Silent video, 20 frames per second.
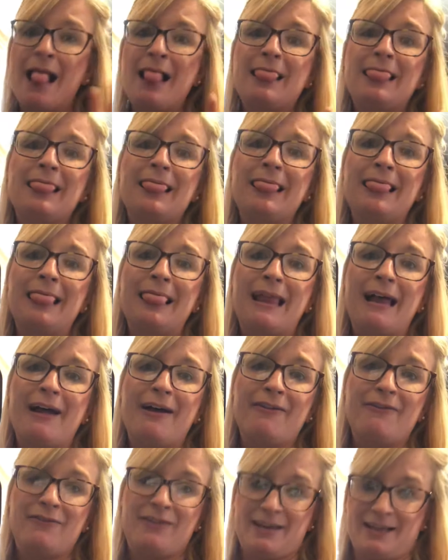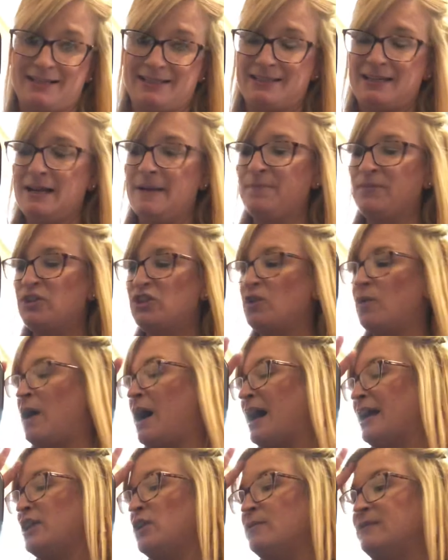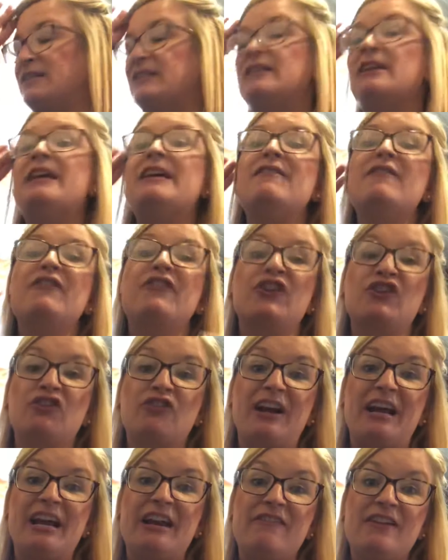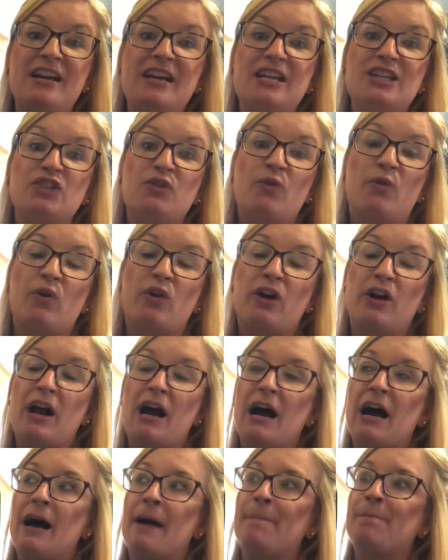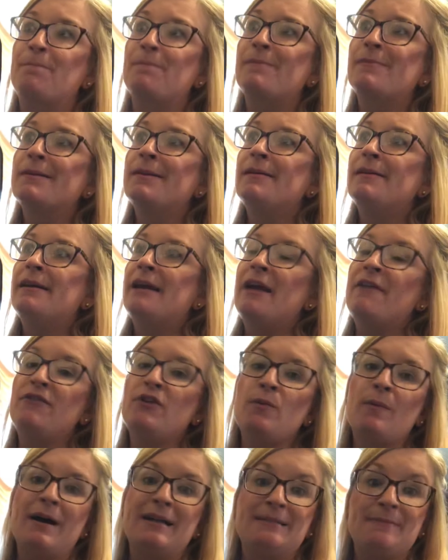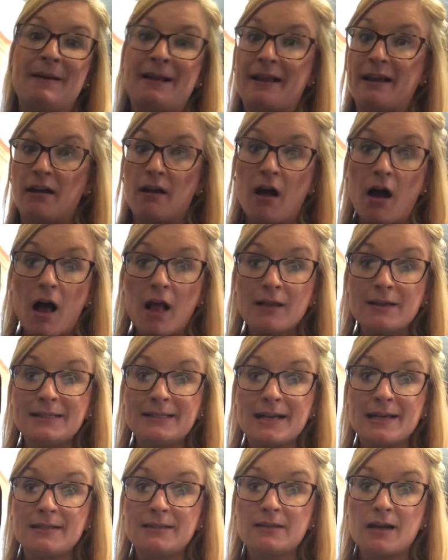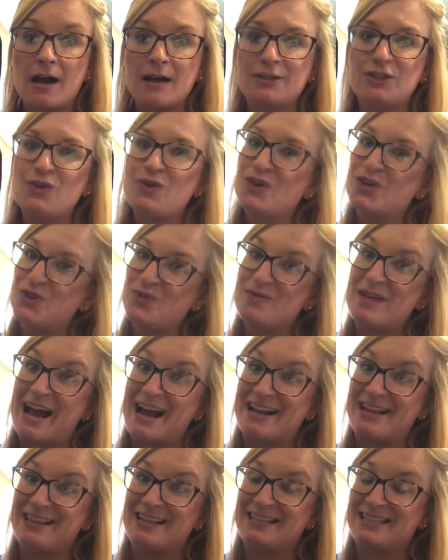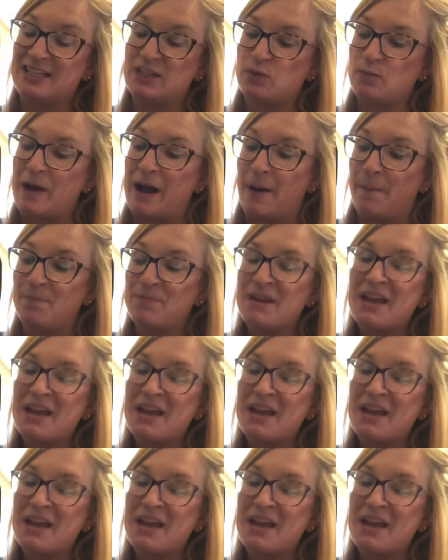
Love this. So I use this even for gravies or If you want to make like a hollandaise sauce, you could do that in this as well.